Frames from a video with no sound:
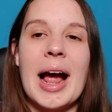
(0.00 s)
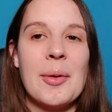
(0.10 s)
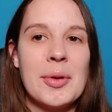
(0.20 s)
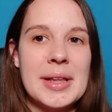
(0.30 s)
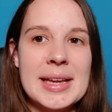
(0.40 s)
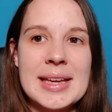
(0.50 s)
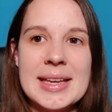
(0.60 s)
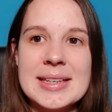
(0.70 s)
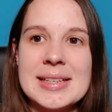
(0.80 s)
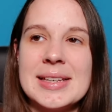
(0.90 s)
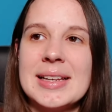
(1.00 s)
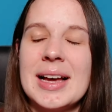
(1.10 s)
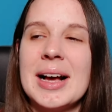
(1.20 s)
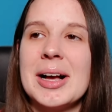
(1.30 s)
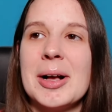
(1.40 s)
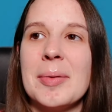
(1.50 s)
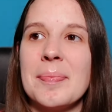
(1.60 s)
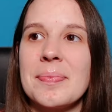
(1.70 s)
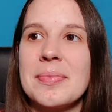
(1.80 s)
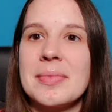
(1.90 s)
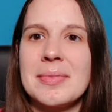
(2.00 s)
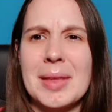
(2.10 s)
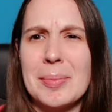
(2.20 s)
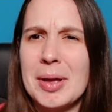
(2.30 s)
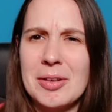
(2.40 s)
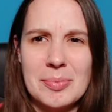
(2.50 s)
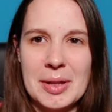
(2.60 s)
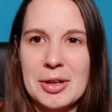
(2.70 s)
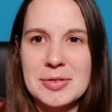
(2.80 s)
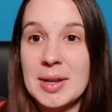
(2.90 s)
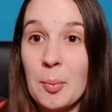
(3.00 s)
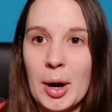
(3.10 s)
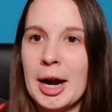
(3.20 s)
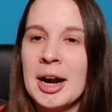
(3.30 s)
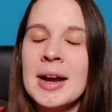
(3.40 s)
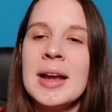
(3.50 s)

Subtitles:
I will link it above, below, somewhere.